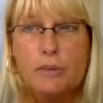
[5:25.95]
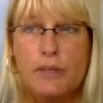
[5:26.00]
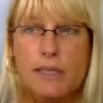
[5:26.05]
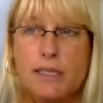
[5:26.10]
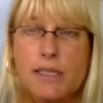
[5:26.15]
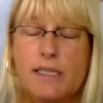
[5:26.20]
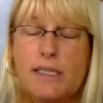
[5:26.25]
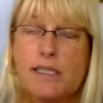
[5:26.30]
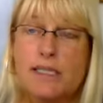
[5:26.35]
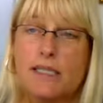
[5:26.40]

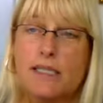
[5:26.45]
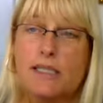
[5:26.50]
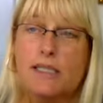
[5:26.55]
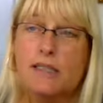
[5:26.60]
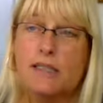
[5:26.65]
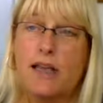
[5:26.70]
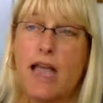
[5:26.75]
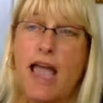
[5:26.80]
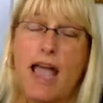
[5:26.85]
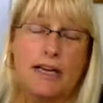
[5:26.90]

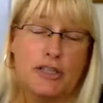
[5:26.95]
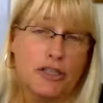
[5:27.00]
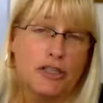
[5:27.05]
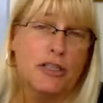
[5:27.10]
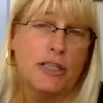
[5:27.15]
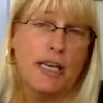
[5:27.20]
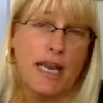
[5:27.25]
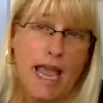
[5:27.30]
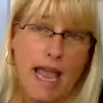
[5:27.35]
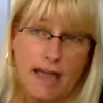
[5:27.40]
businesses
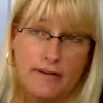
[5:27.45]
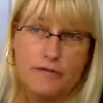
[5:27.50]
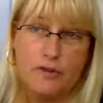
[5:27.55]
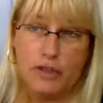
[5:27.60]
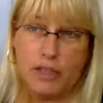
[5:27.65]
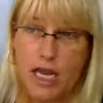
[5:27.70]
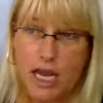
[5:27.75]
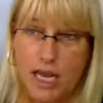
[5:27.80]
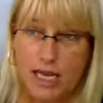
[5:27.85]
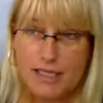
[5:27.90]
actually
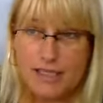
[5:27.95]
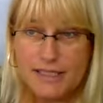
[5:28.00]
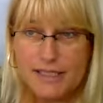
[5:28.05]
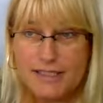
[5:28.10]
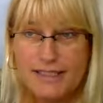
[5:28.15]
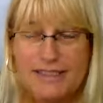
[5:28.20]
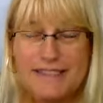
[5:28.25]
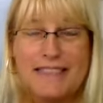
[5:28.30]
advertise